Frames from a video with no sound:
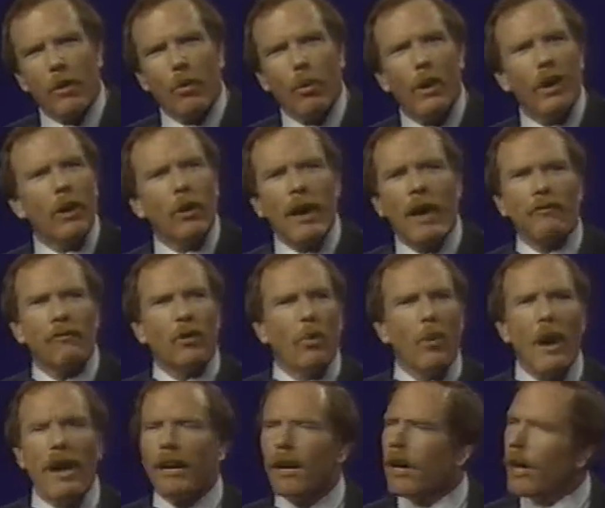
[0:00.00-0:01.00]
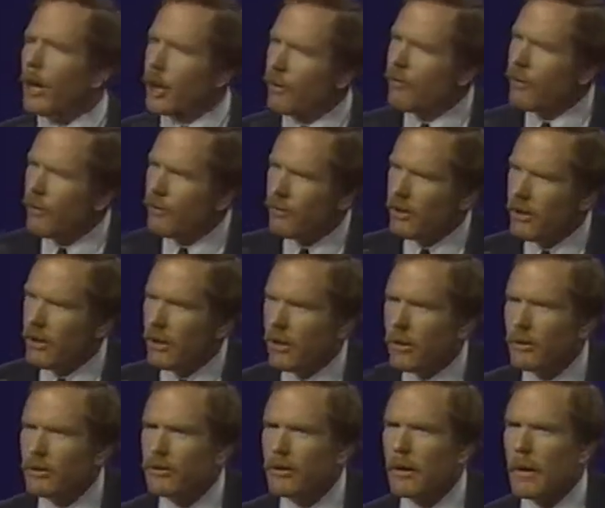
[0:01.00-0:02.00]
We don't have to wait 150
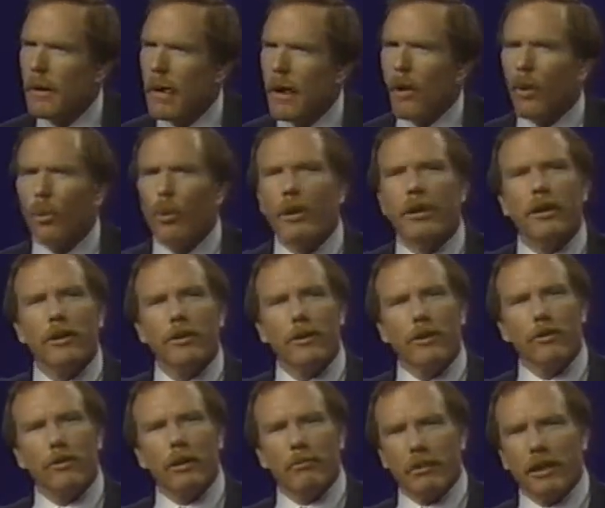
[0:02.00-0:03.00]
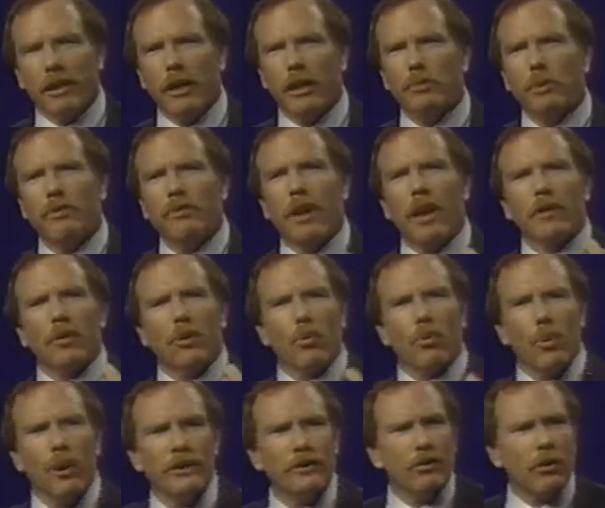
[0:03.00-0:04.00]
years. We can do it because we've got the
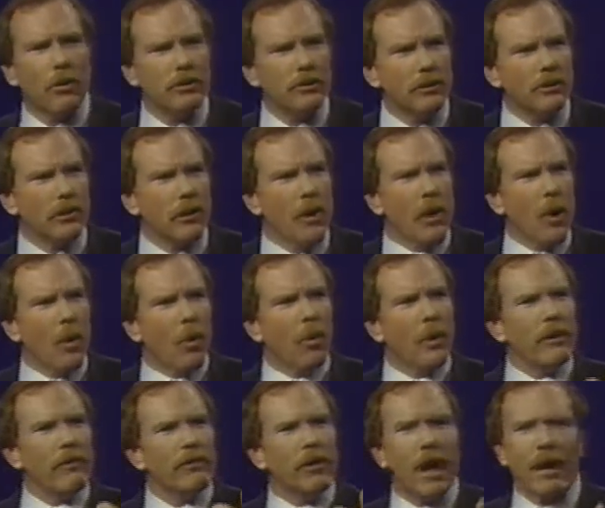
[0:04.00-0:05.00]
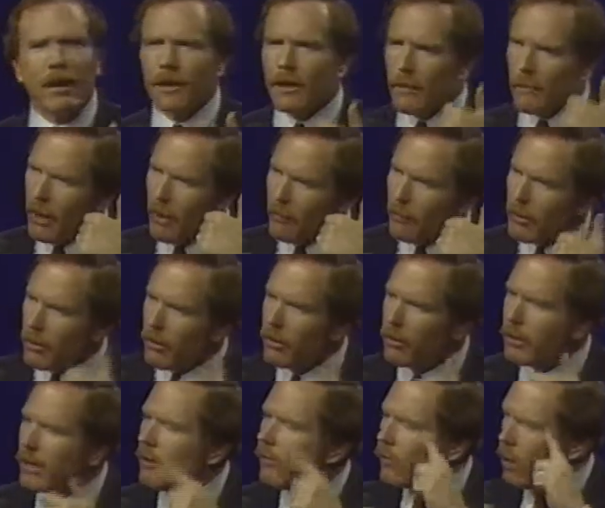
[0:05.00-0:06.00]
resources, we've got the
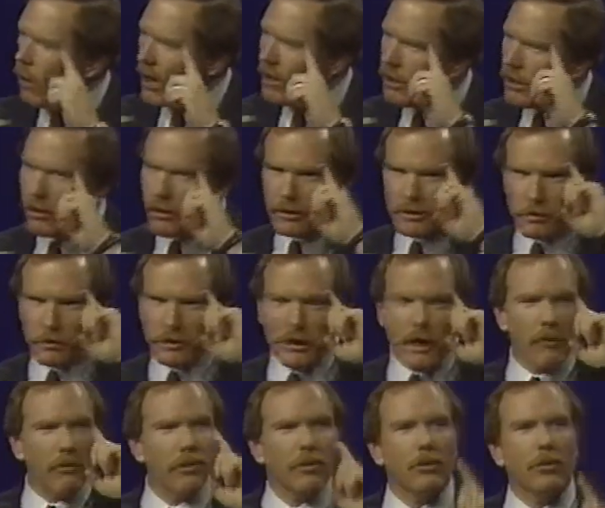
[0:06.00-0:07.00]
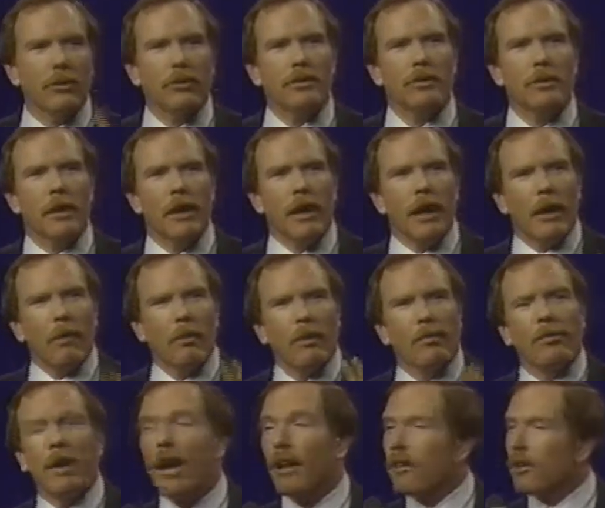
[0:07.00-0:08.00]
ability right here. It's been given to us. And
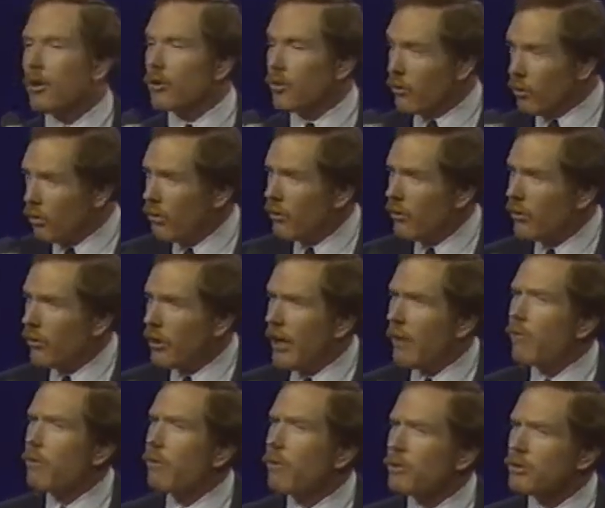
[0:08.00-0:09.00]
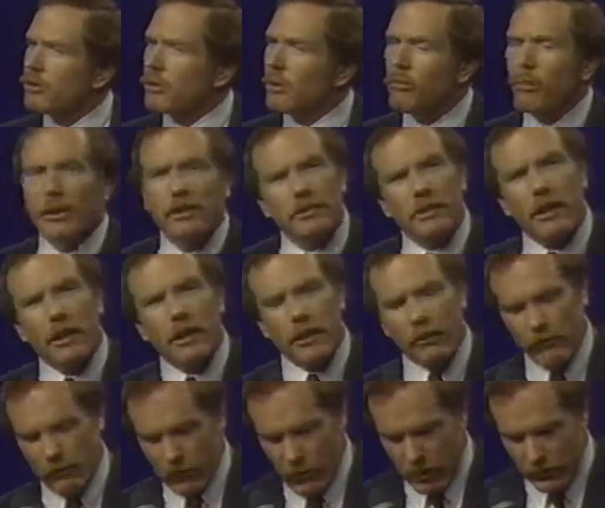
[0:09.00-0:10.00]
we've got the truth if we will simply study
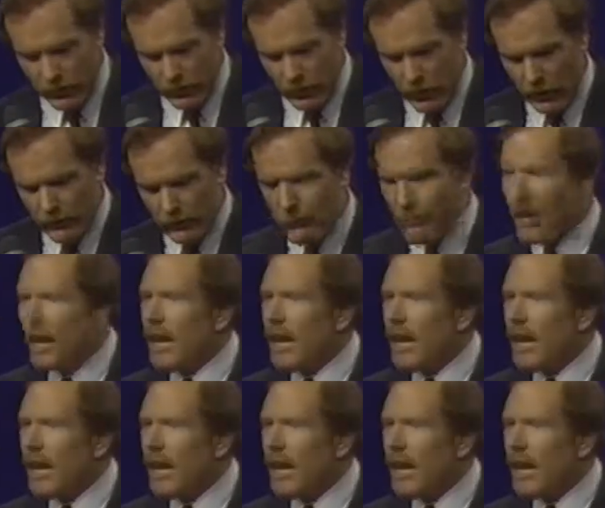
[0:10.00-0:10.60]
it for ourselves.